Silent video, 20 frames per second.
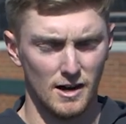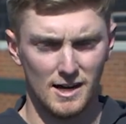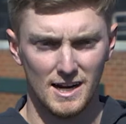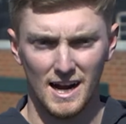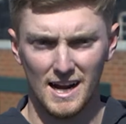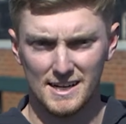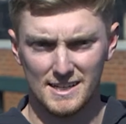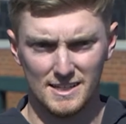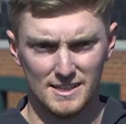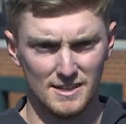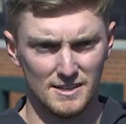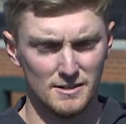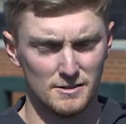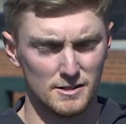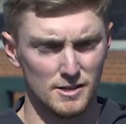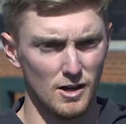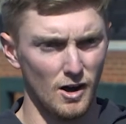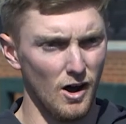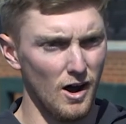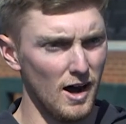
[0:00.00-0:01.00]
are kind of
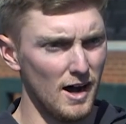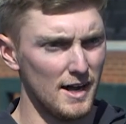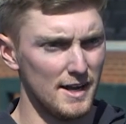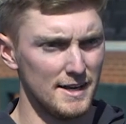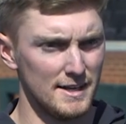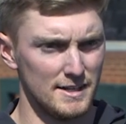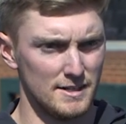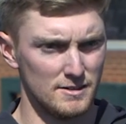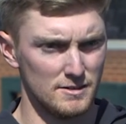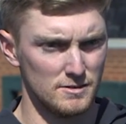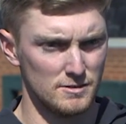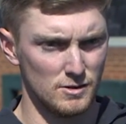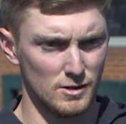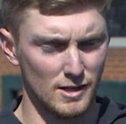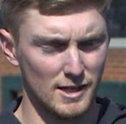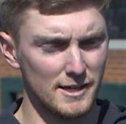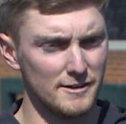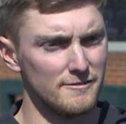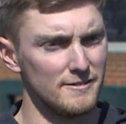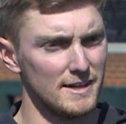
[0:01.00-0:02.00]
gone and
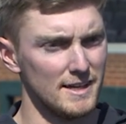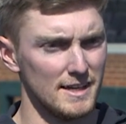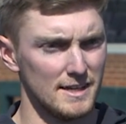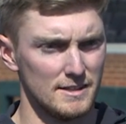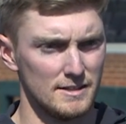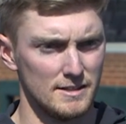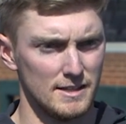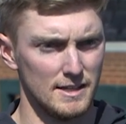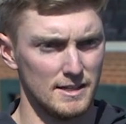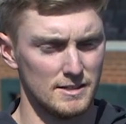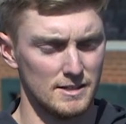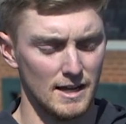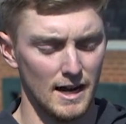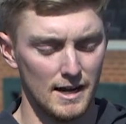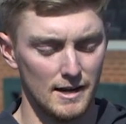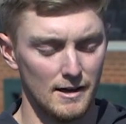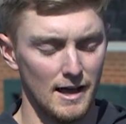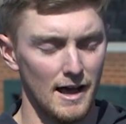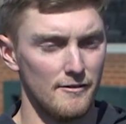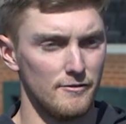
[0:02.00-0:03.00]
leaving, and then
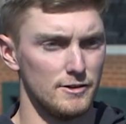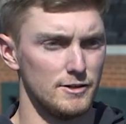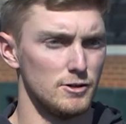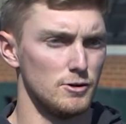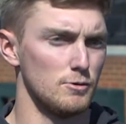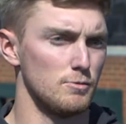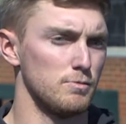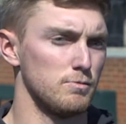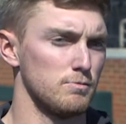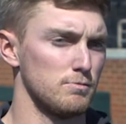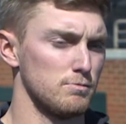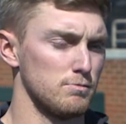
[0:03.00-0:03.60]
kind of have a new